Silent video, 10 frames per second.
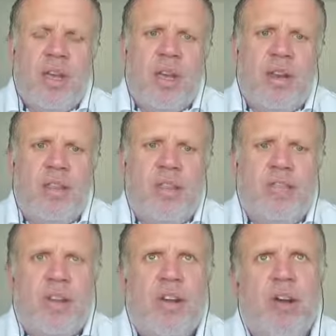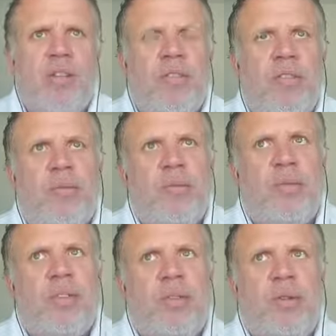And I think very often
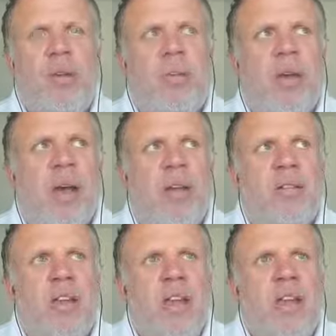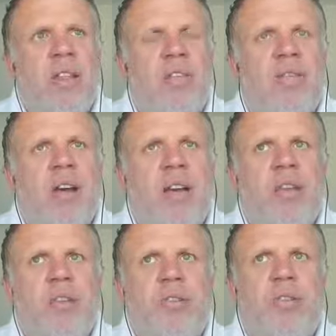we talk about the
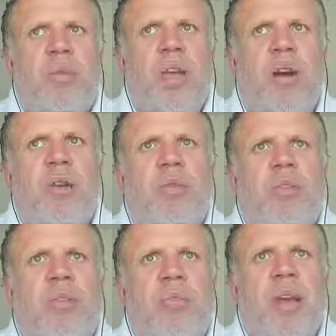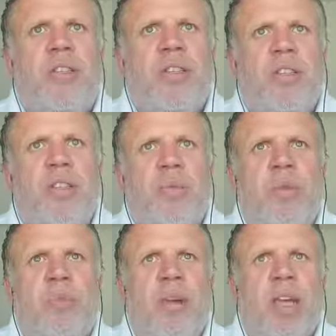values that we hold or the benefits that we
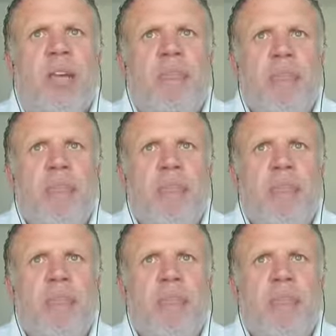bring